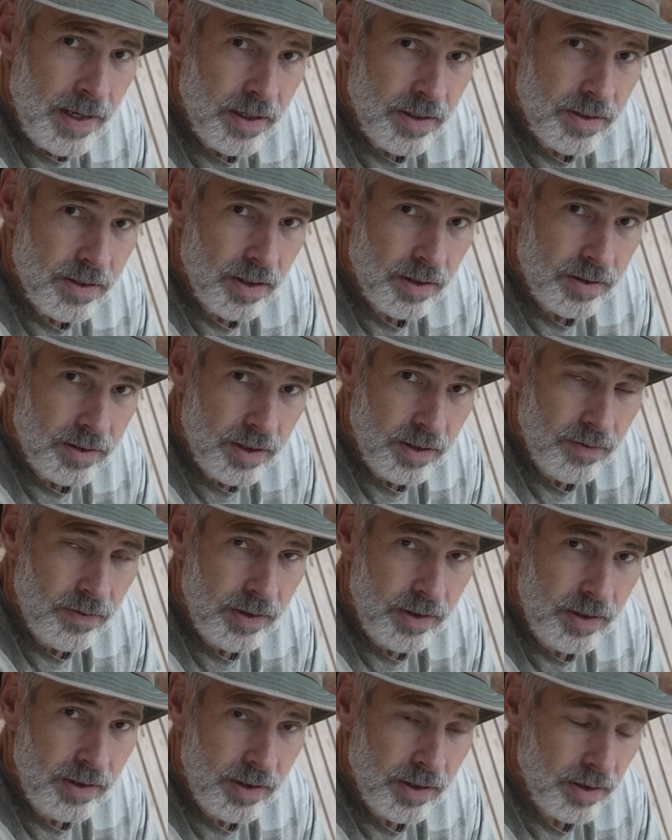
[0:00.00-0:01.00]
It's
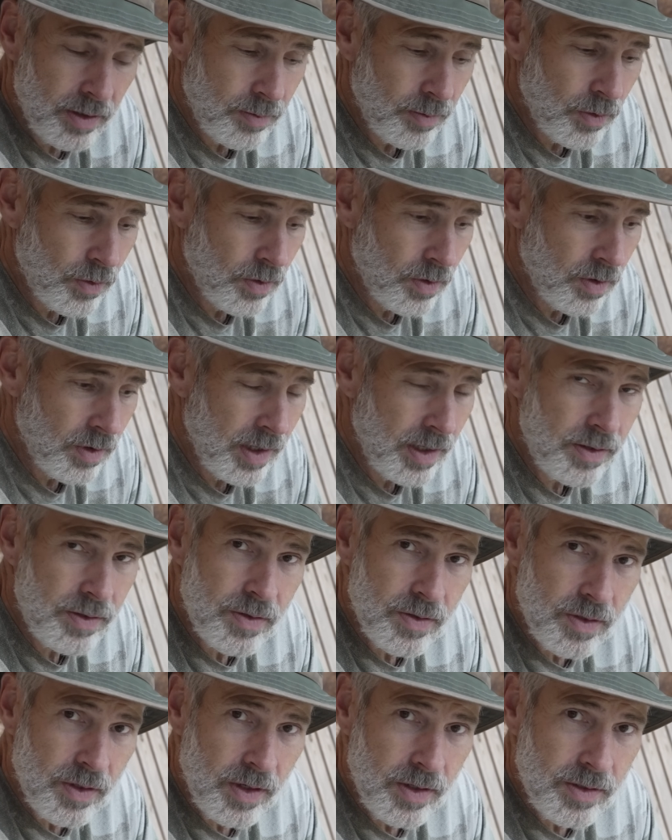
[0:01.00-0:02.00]
activity, getting more
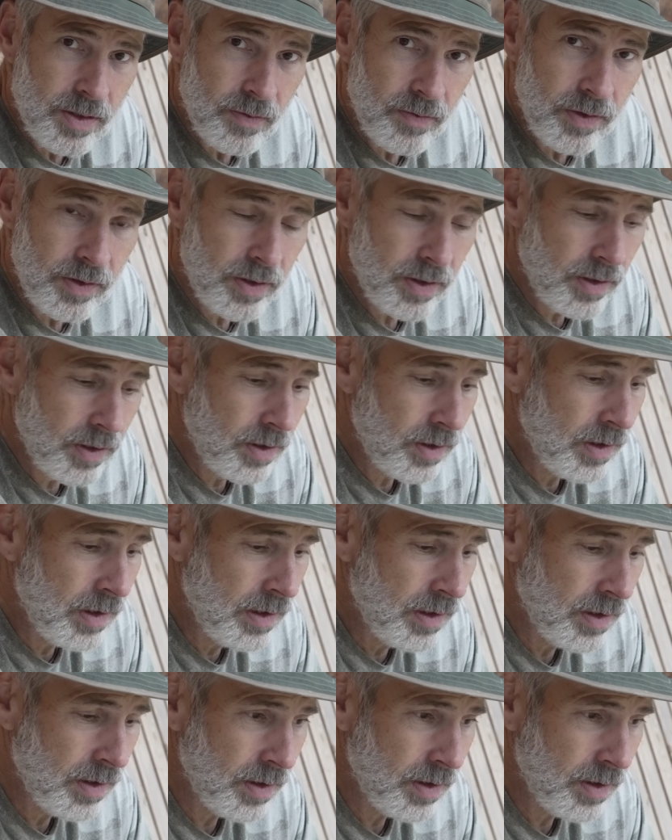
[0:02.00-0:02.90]
exercise every day.